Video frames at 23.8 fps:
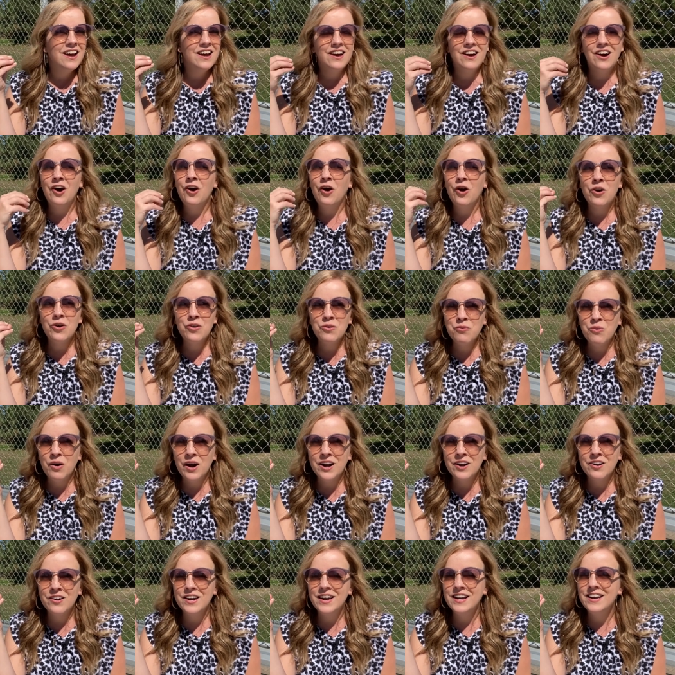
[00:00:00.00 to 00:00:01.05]

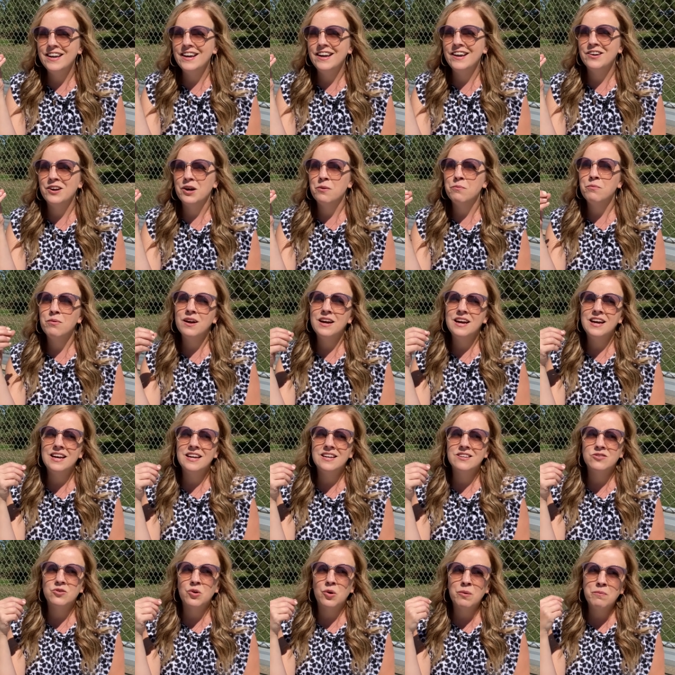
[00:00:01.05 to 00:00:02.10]
hardwiring in our
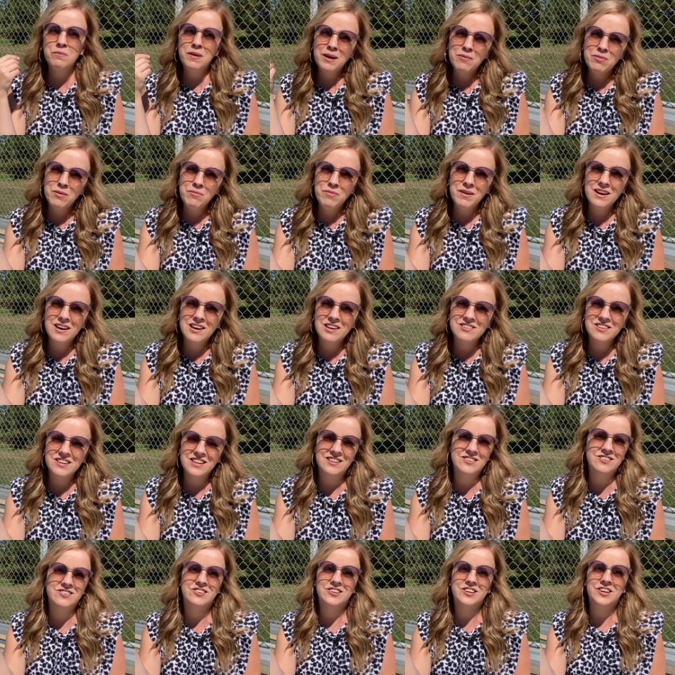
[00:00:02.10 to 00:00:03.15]
brains or maybe because
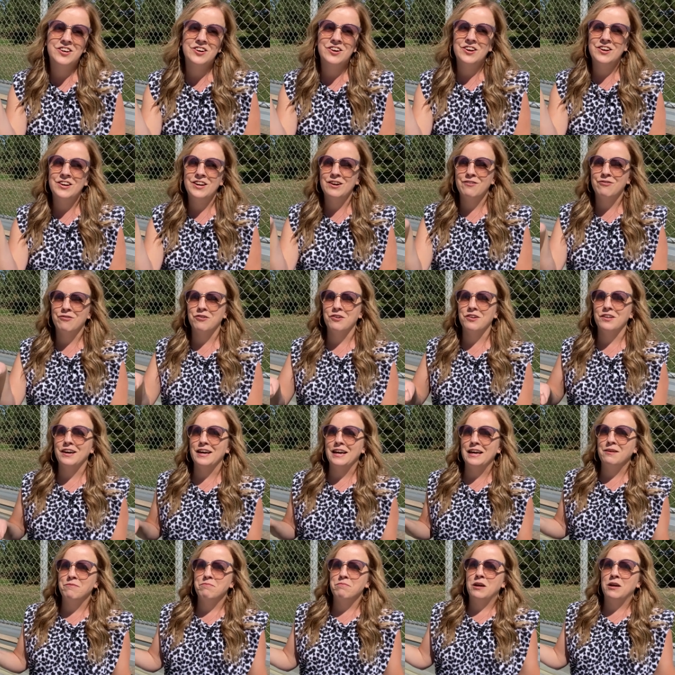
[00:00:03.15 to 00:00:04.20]
insecurity, if we're like,